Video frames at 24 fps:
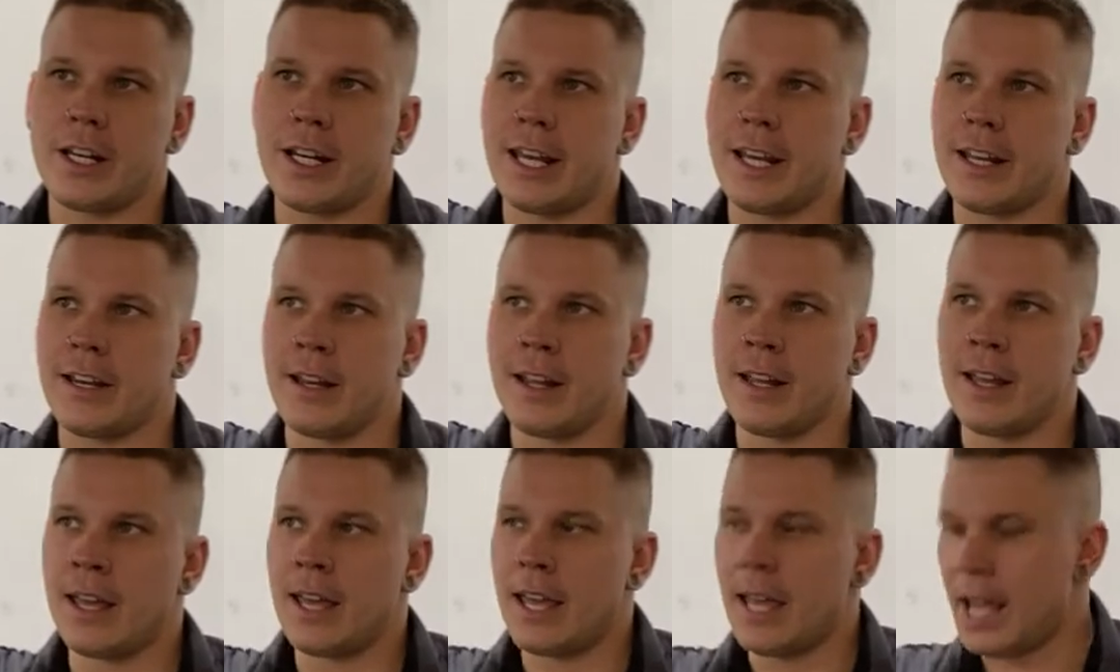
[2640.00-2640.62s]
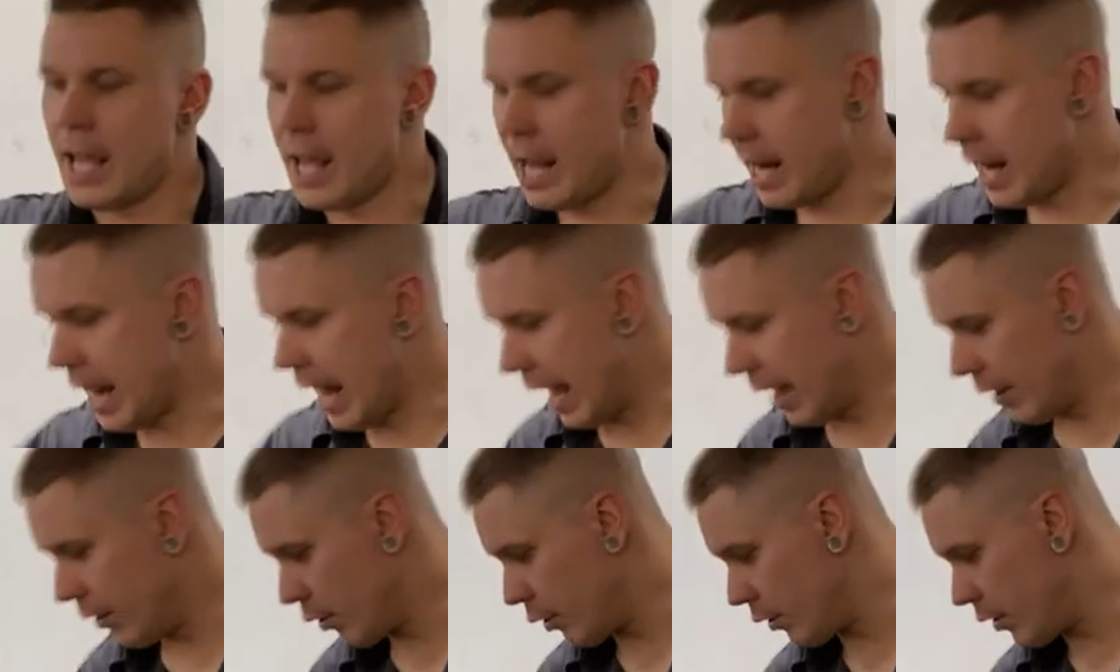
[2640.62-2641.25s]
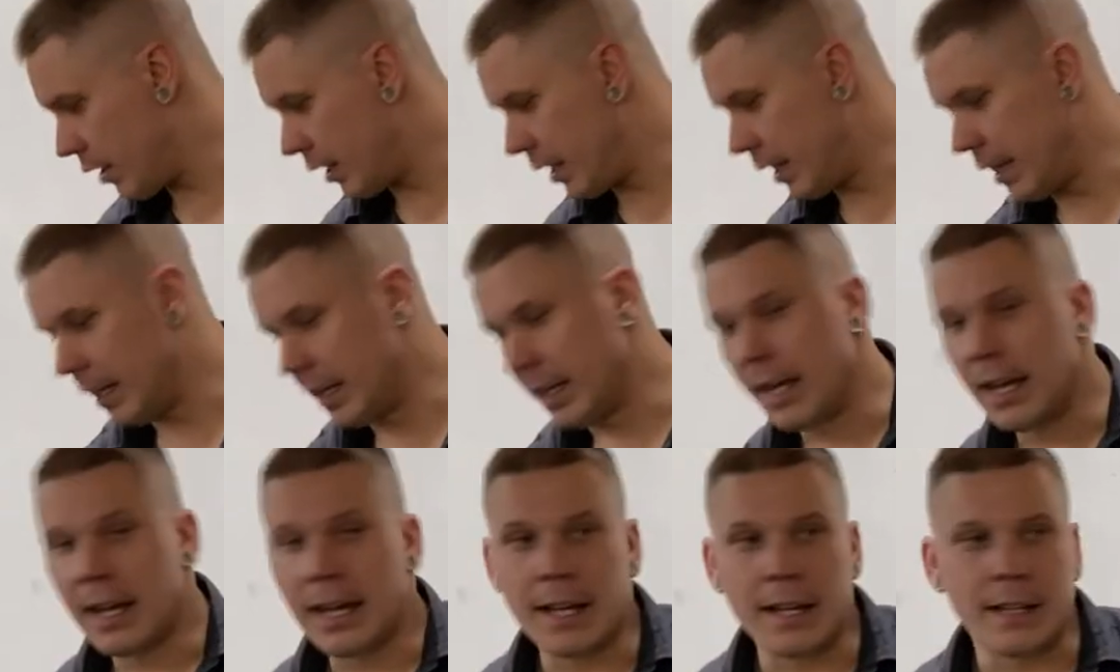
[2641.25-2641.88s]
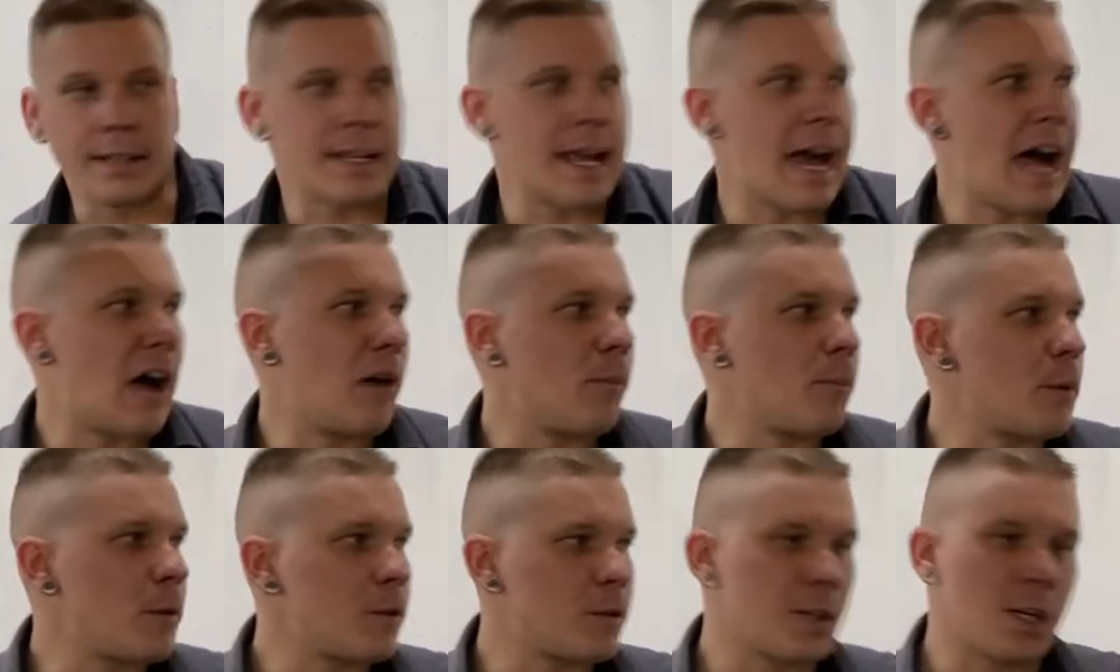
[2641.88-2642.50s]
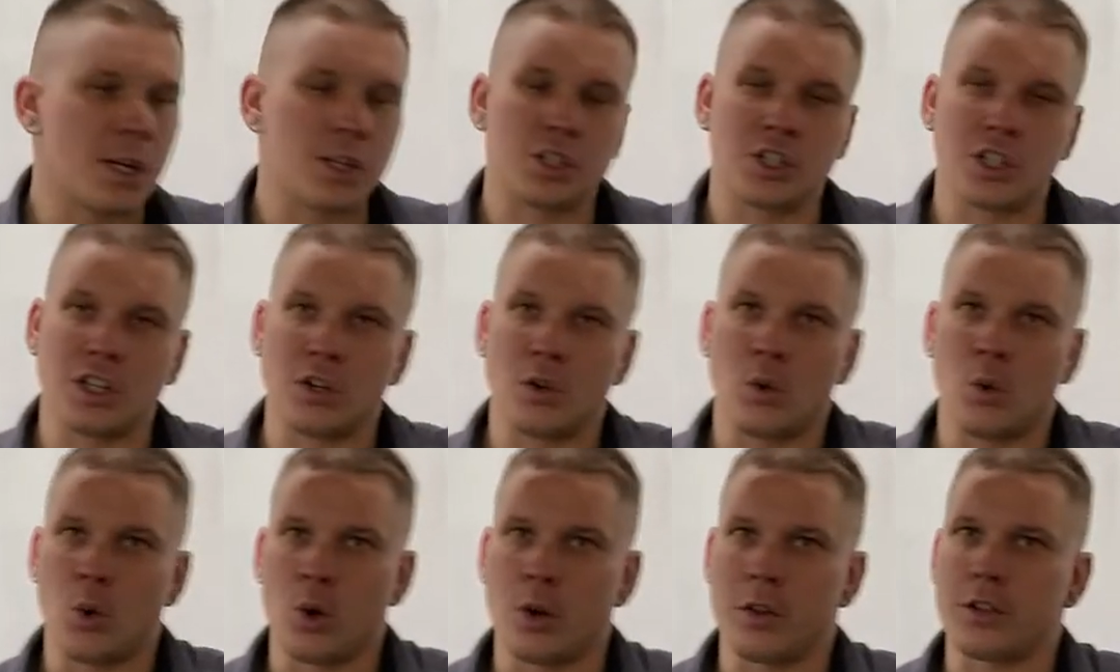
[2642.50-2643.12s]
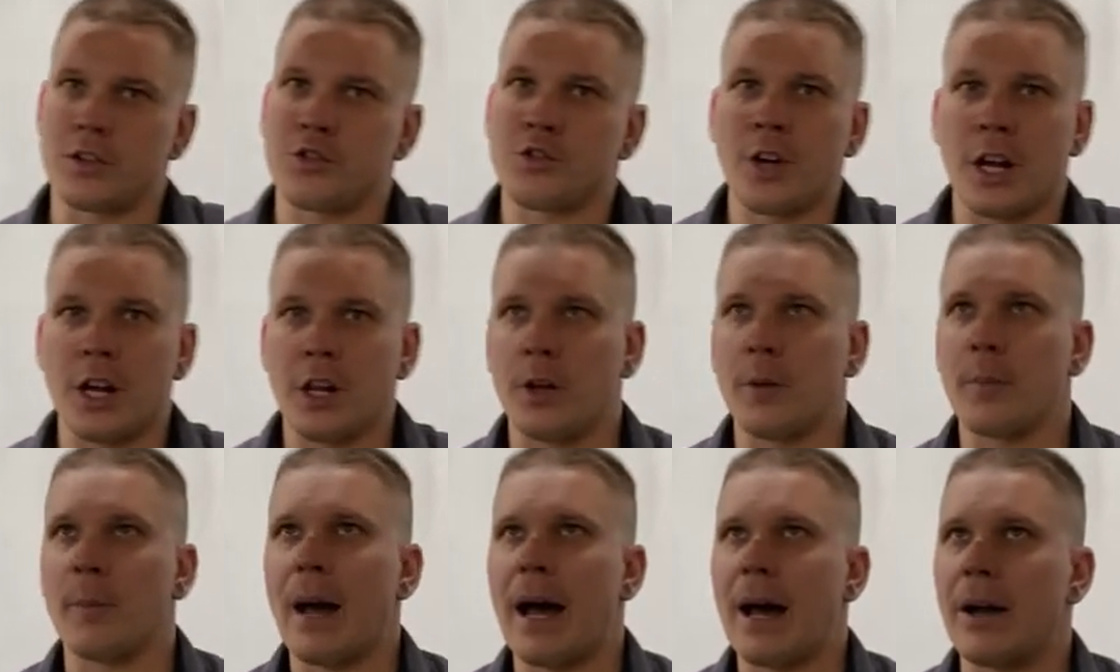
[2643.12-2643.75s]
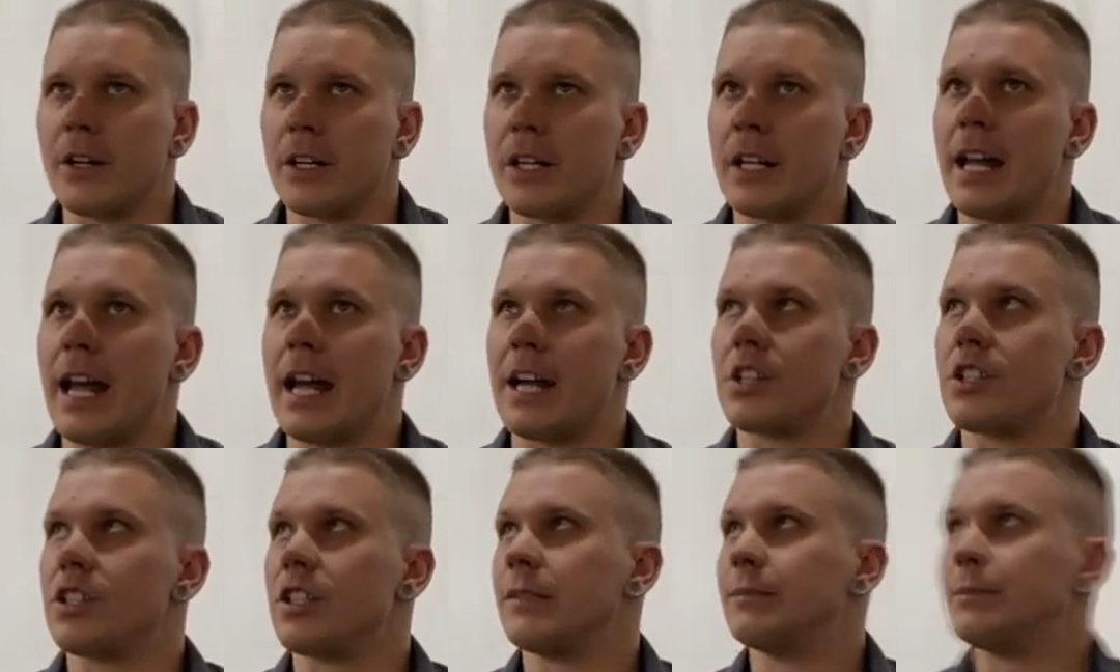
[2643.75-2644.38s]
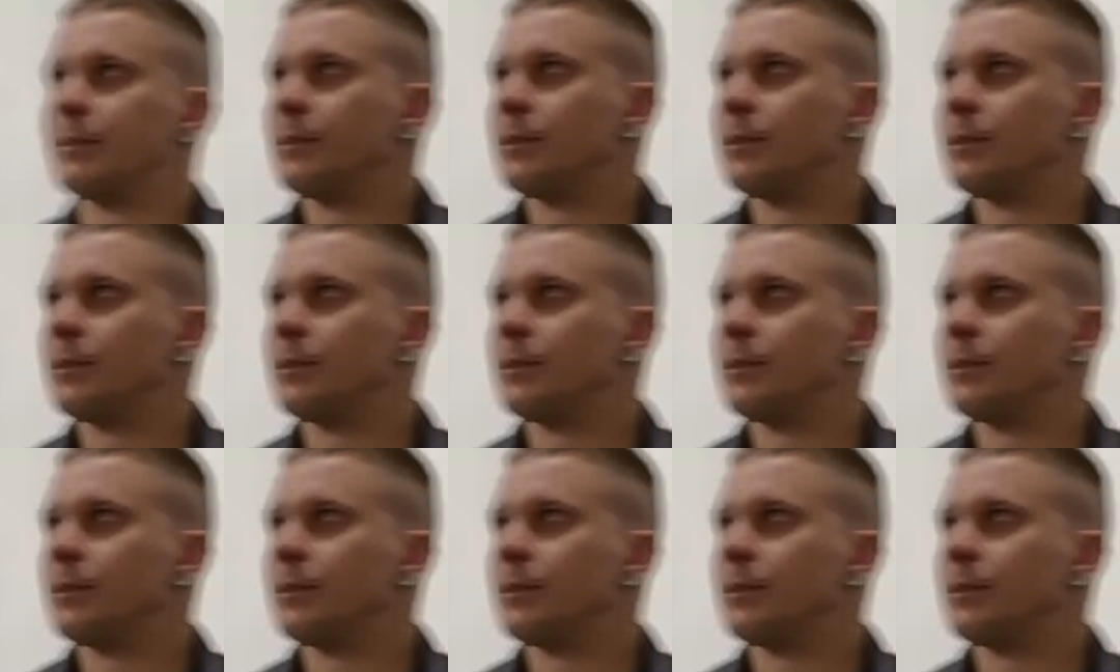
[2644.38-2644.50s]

it in either the down position or the trailer bound connection.